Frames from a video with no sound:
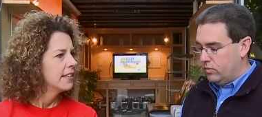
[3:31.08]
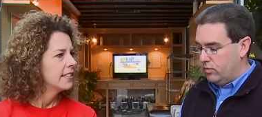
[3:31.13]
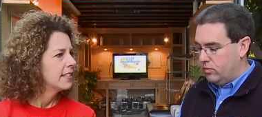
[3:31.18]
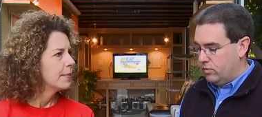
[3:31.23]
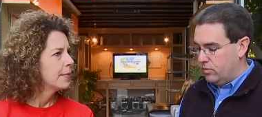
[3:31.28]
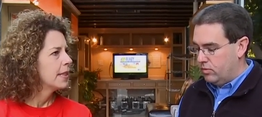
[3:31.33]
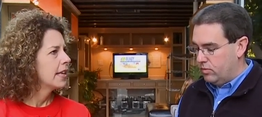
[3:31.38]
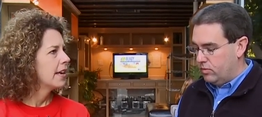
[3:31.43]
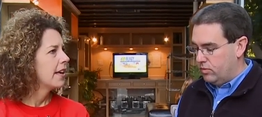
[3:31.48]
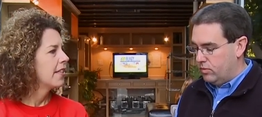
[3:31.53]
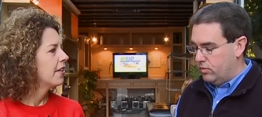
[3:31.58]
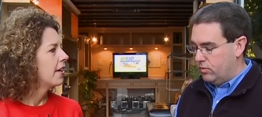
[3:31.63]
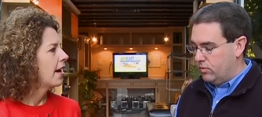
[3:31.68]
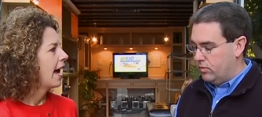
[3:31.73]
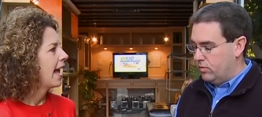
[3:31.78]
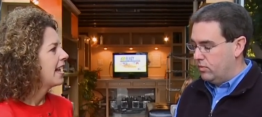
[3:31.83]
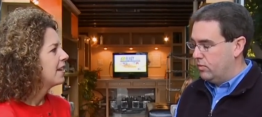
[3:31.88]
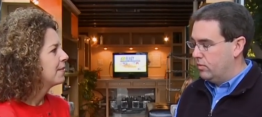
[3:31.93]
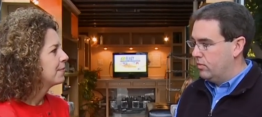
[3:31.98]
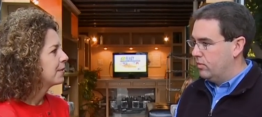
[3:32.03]
Speaker 1: Some of the other
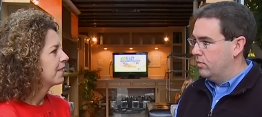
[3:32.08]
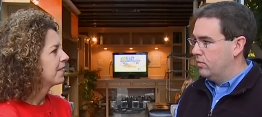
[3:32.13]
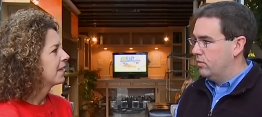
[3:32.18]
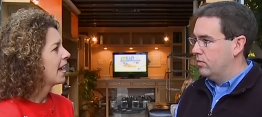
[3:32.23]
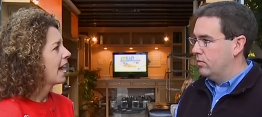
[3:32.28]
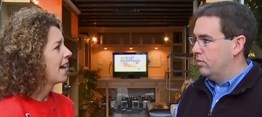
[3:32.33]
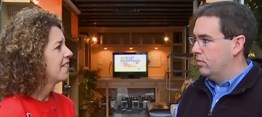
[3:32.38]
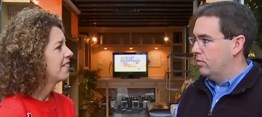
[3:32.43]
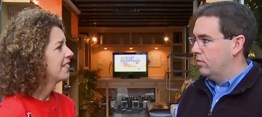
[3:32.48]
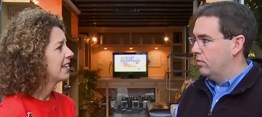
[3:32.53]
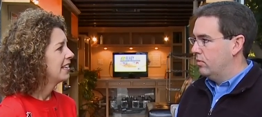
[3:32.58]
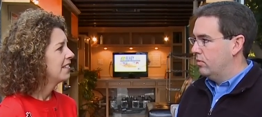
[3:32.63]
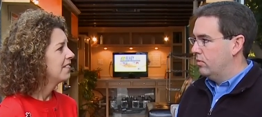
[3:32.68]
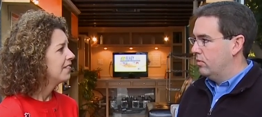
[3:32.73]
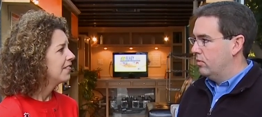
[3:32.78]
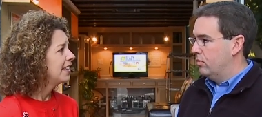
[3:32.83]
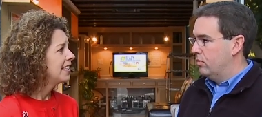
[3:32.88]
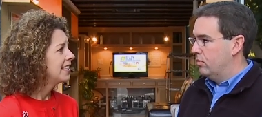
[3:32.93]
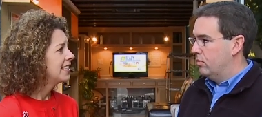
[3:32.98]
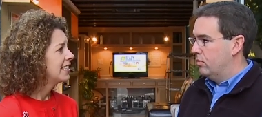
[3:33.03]
items, if you have
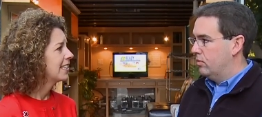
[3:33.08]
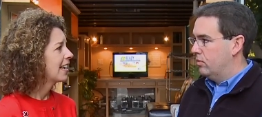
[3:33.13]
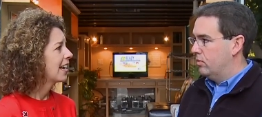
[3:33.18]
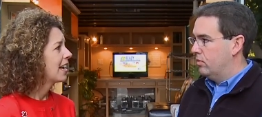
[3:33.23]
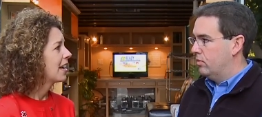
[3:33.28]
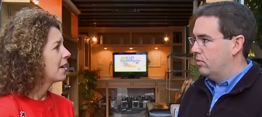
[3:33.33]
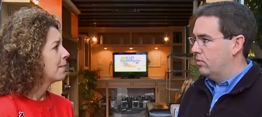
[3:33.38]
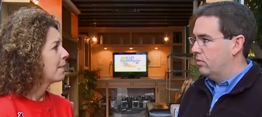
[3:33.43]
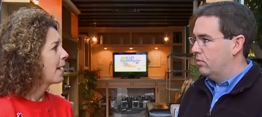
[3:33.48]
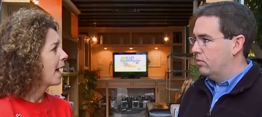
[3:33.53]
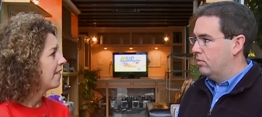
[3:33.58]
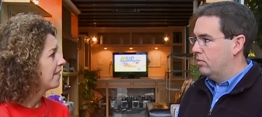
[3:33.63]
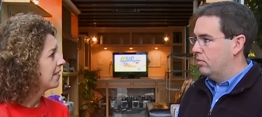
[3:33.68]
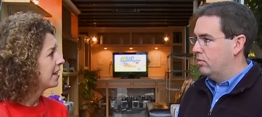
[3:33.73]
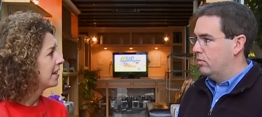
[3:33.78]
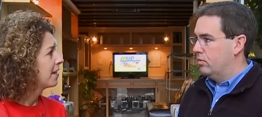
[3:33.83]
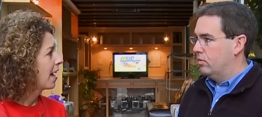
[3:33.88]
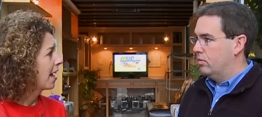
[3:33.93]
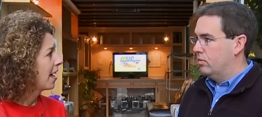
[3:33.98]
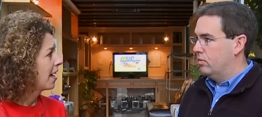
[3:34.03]
infants, um,
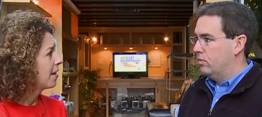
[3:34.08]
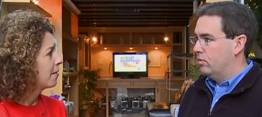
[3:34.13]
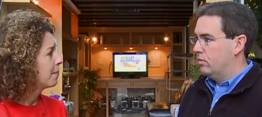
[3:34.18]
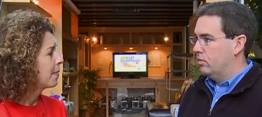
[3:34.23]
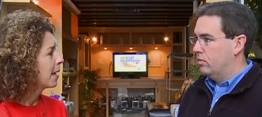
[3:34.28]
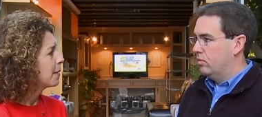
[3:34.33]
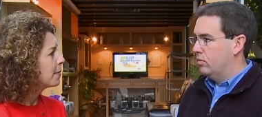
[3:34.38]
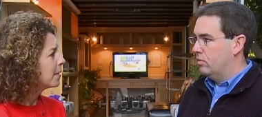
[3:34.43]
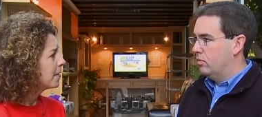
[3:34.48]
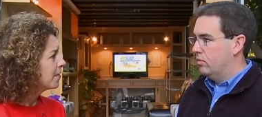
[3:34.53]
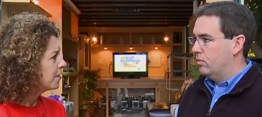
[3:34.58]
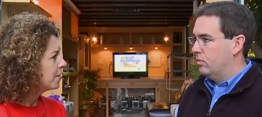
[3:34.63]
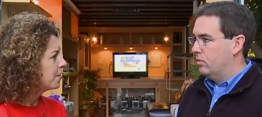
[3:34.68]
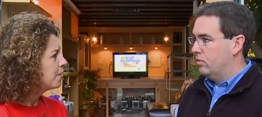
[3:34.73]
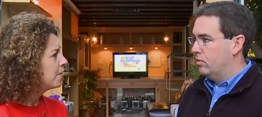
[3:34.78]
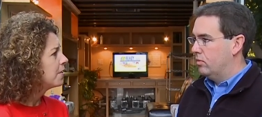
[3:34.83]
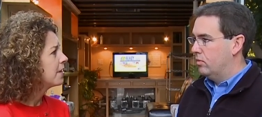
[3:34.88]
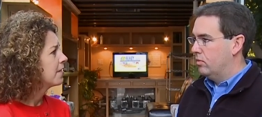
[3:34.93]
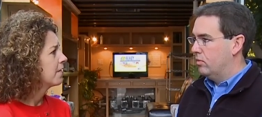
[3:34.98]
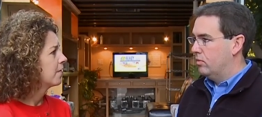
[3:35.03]
having uh, baby
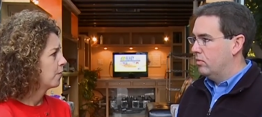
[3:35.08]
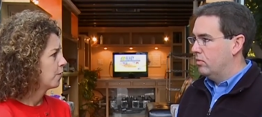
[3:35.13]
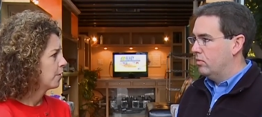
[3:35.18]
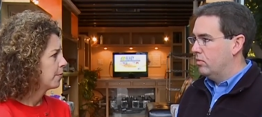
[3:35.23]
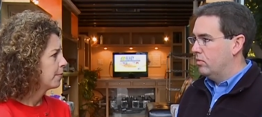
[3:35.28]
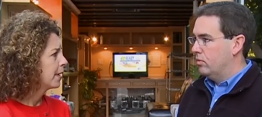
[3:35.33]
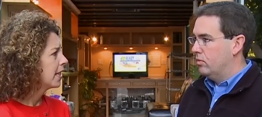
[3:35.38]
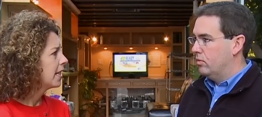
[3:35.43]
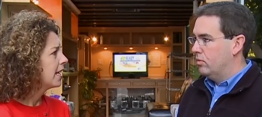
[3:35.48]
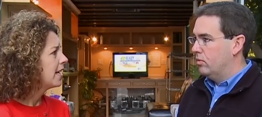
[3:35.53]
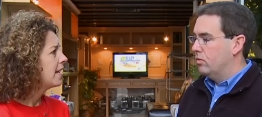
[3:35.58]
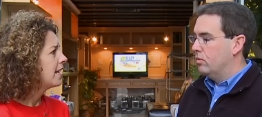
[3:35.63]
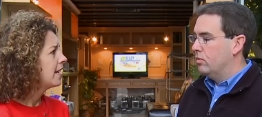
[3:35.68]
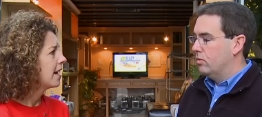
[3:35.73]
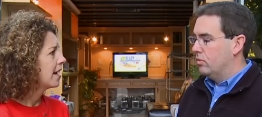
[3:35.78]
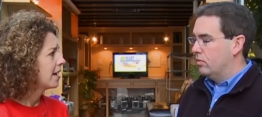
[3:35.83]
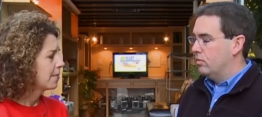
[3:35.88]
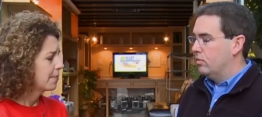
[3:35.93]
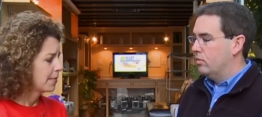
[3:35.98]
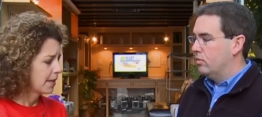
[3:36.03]
food and
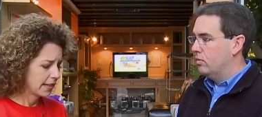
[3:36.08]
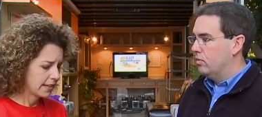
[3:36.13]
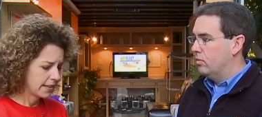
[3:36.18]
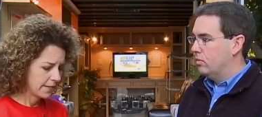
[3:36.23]
formula, um, that's